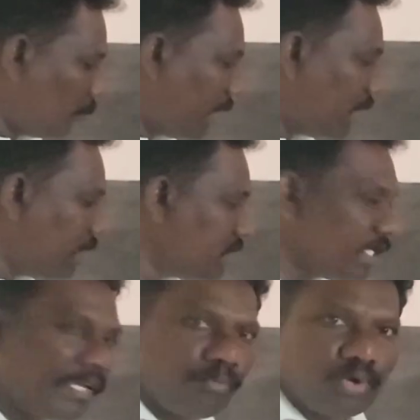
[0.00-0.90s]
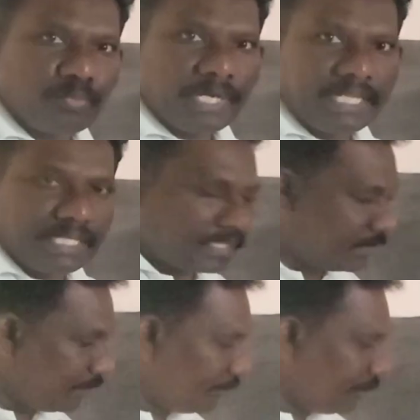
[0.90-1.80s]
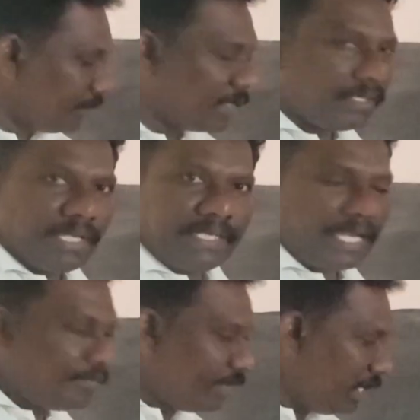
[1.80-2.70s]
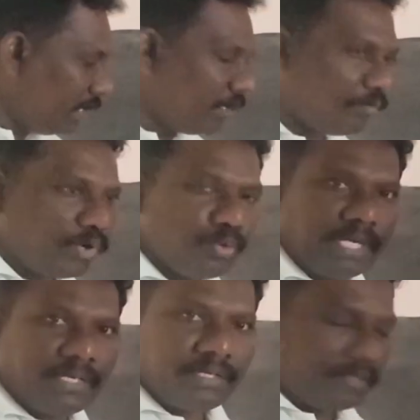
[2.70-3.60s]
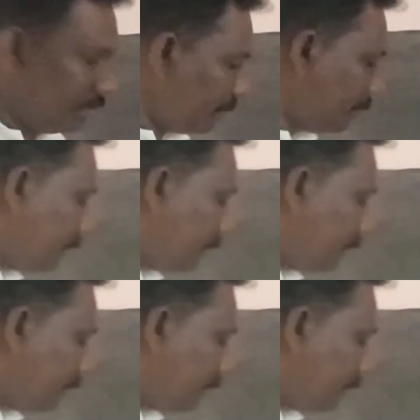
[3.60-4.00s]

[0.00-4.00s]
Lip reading: We can easily evaluate this. It can be evaluated.